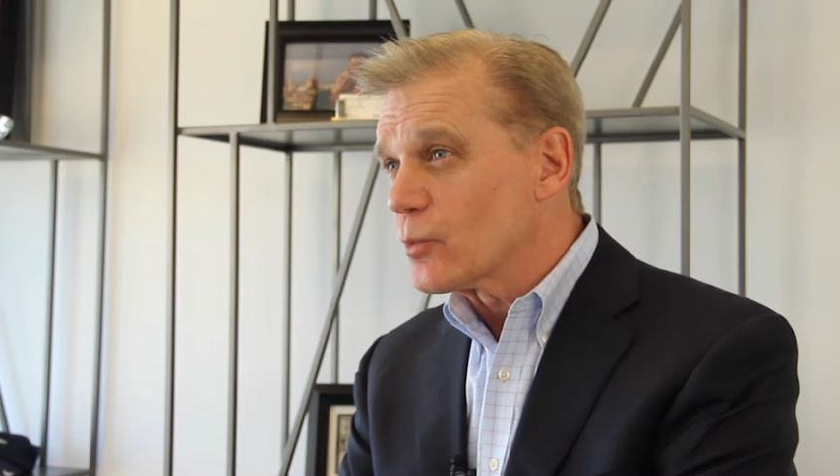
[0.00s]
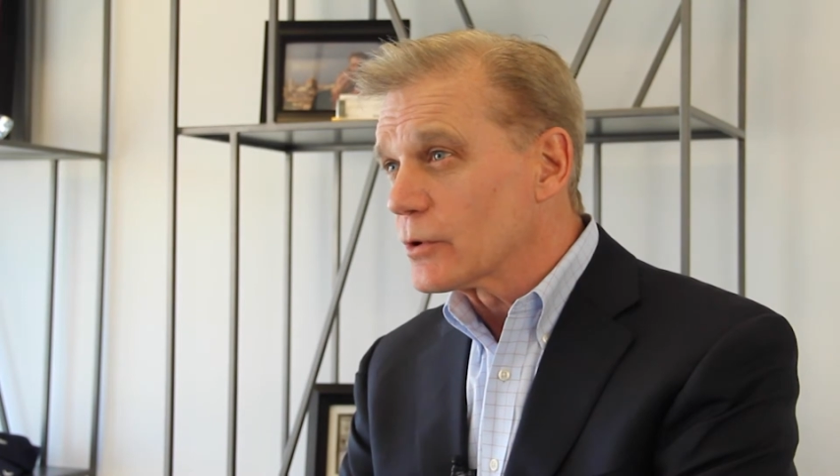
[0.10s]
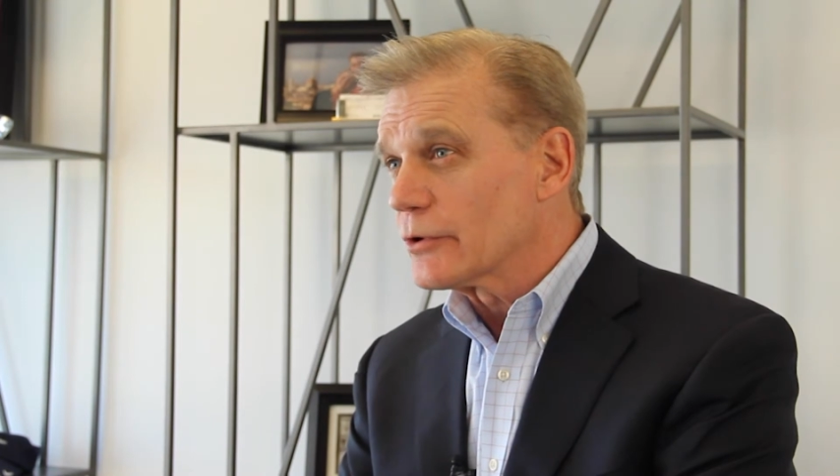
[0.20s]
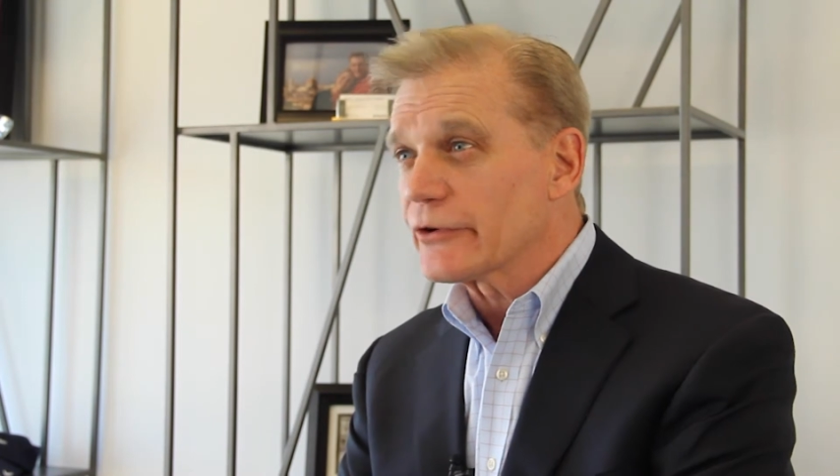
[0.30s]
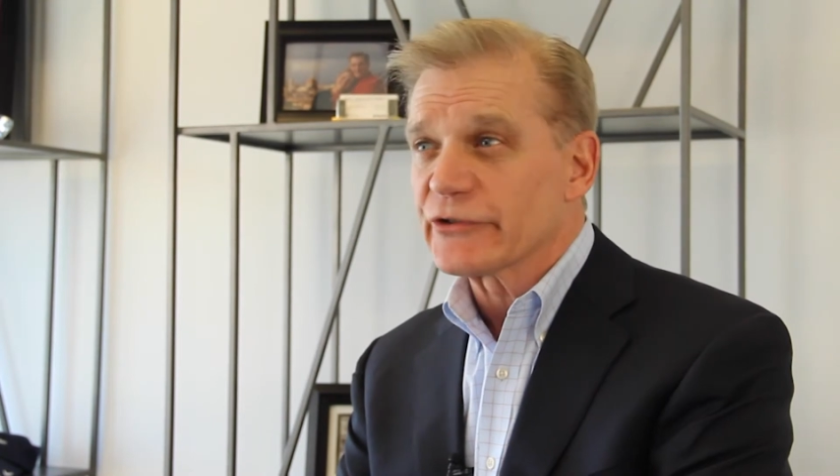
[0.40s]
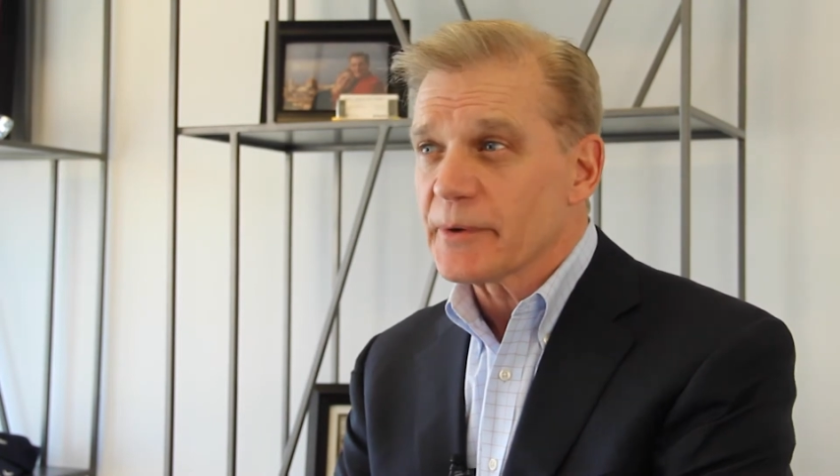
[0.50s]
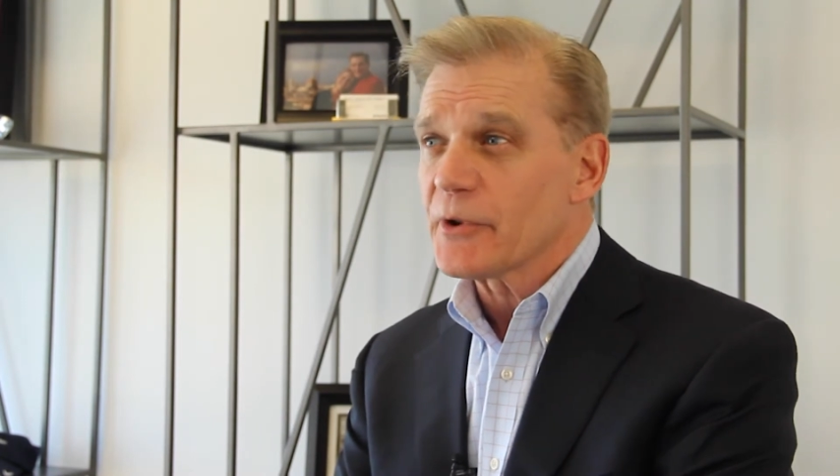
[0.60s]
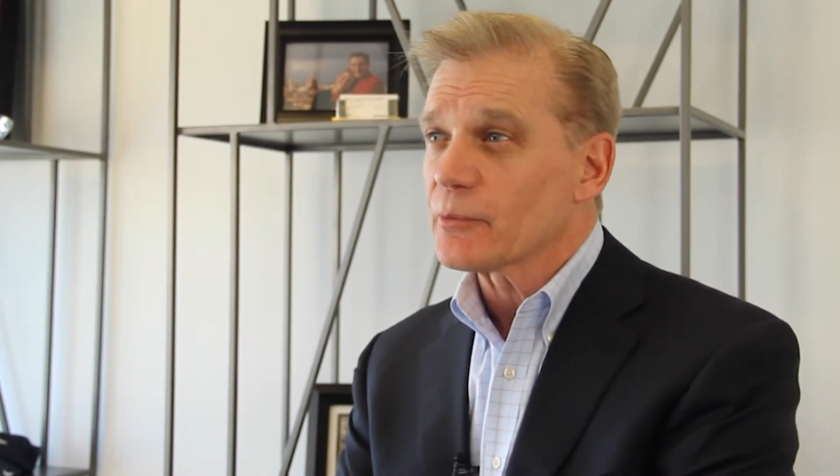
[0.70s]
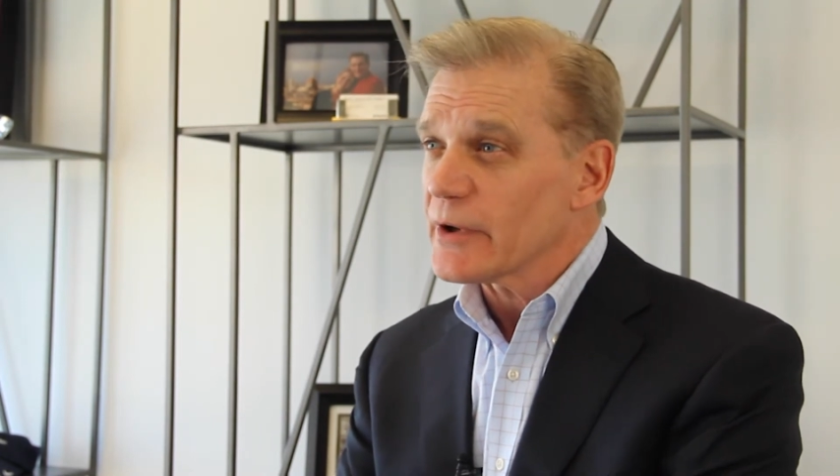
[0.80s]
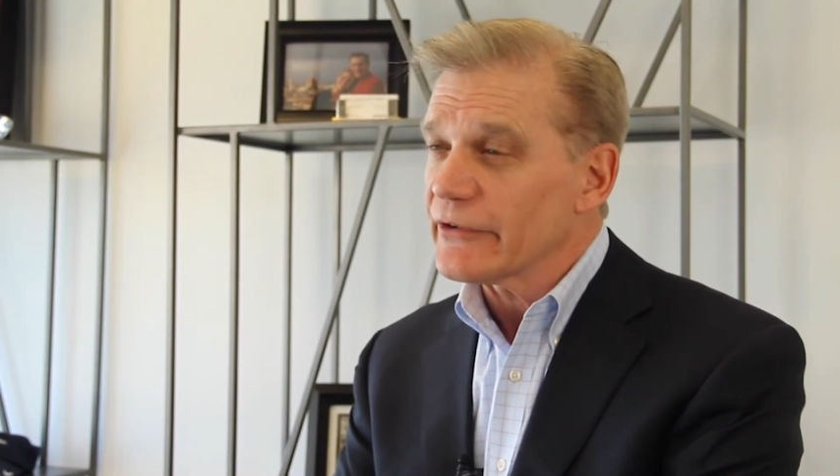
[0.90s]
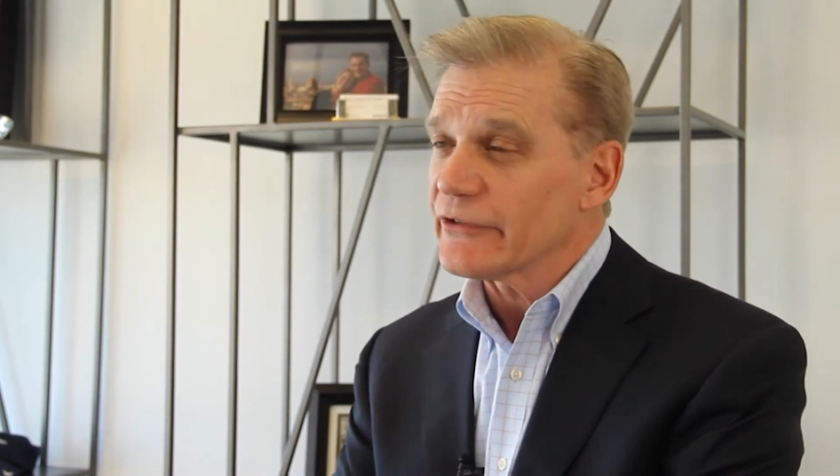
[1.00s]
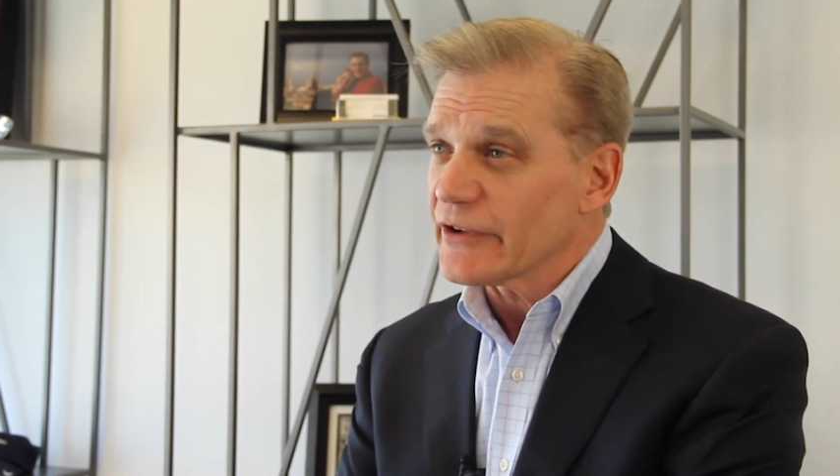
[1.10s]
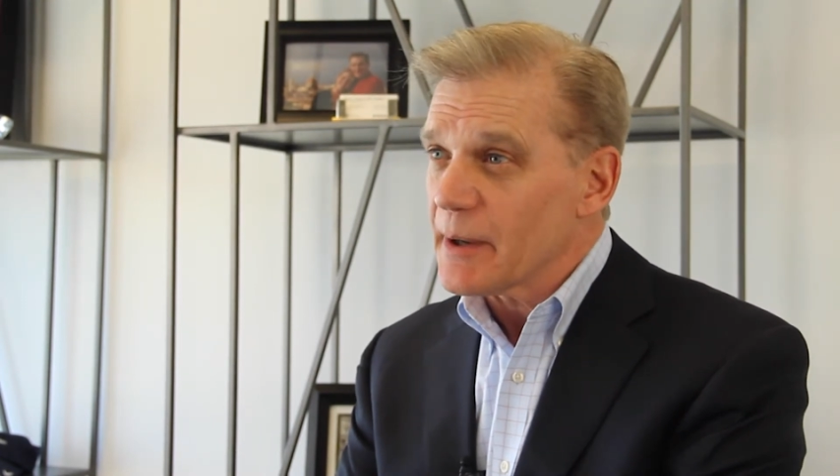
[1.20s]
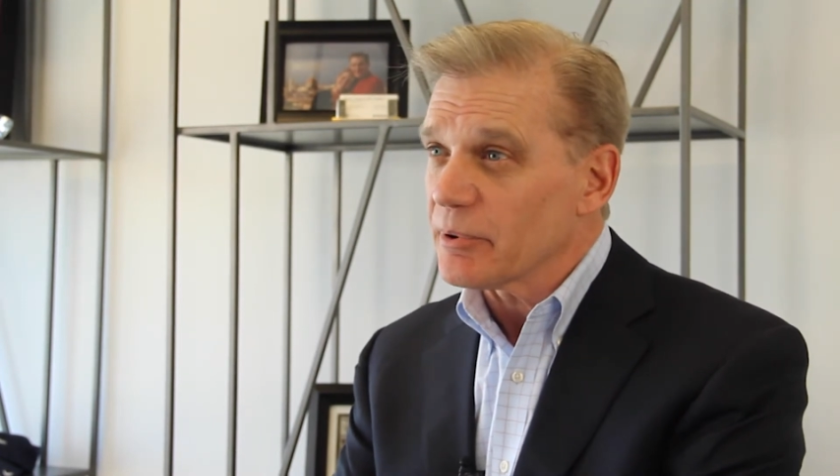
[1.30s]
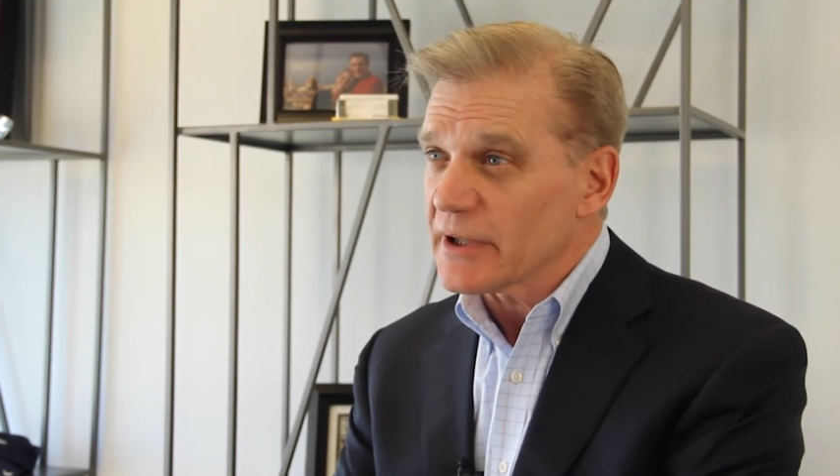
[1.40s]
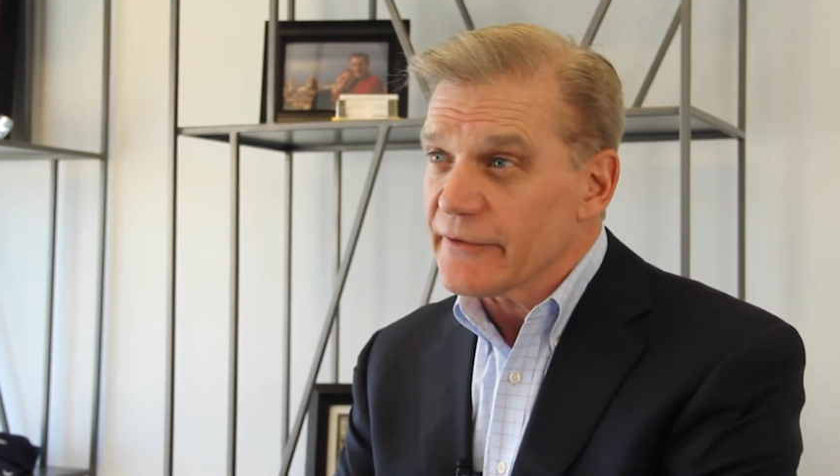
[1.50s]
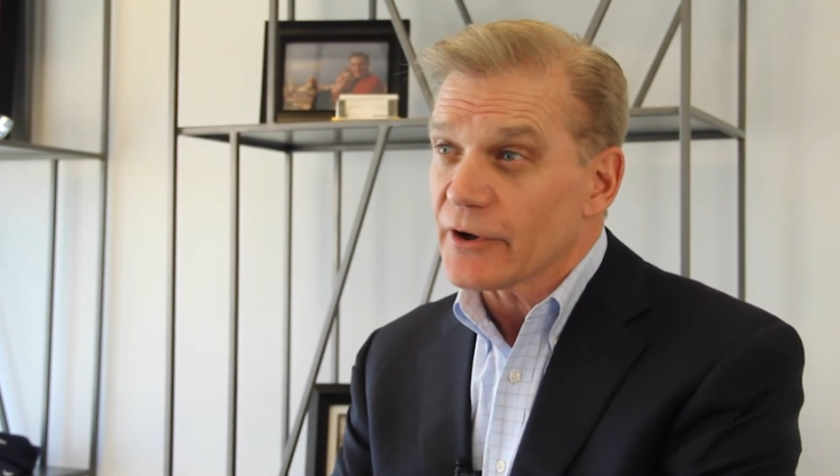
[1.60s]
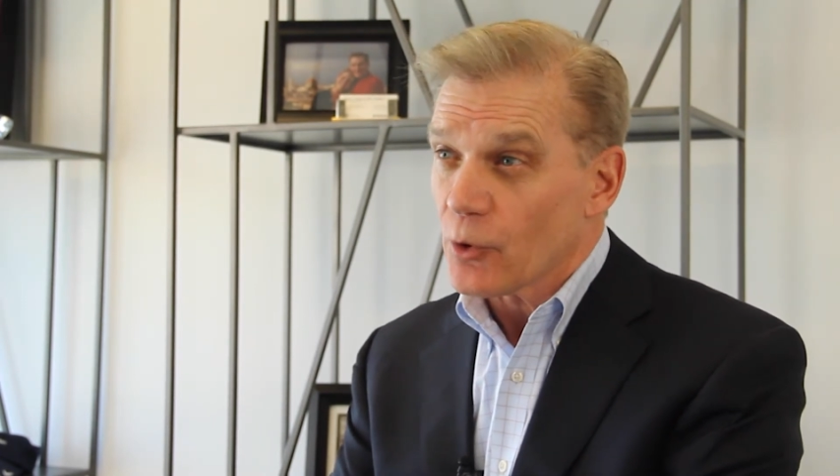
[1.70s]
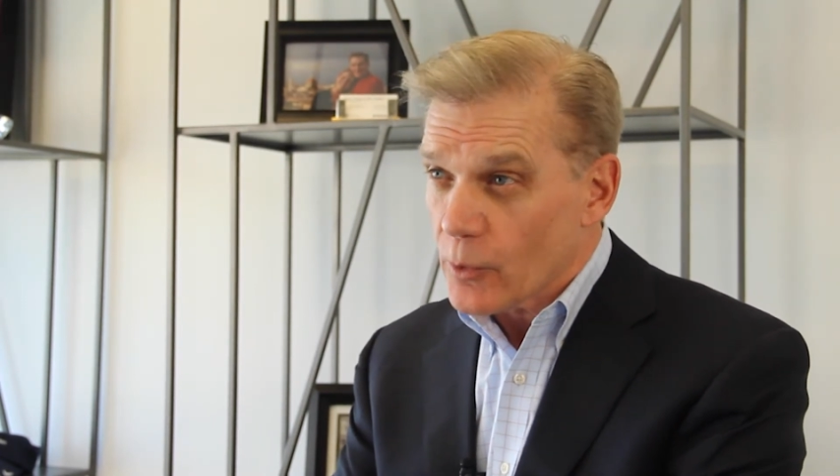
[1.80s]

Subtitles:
world are some of the reasons I believe in our